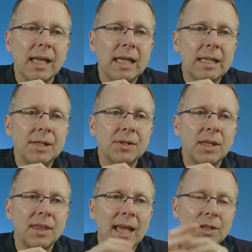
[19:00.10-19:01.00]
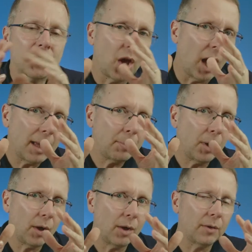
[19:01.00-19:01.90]
is that type
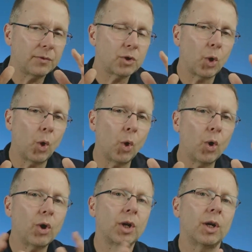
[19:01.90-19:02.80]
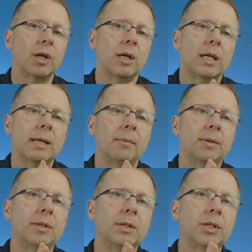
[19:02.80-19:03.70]
of talk
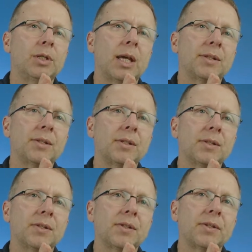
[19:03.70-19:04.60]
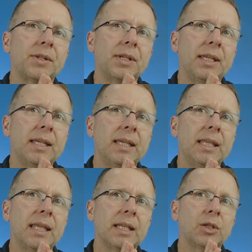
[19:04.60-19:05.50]
doesn't see
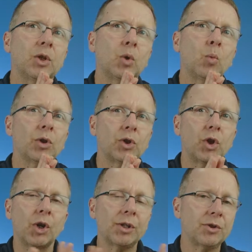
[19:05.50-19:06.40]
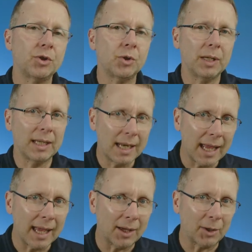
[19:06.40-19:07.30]
that what God is doing
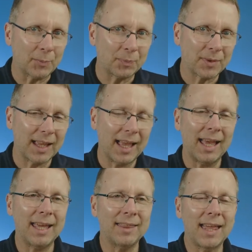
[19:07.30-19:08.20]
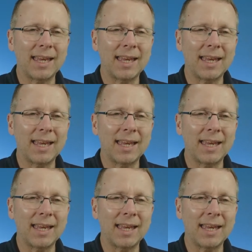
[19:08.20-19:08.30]
now, and